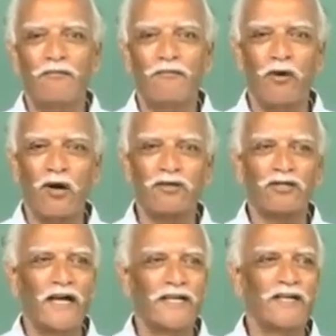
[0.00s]

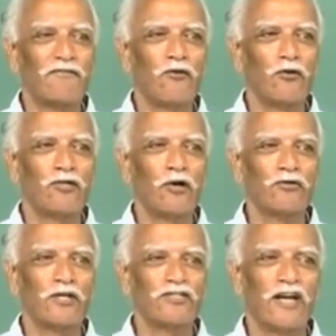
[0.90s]
blocked as it flowed
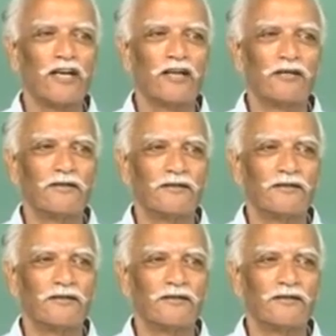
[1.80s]
down the channel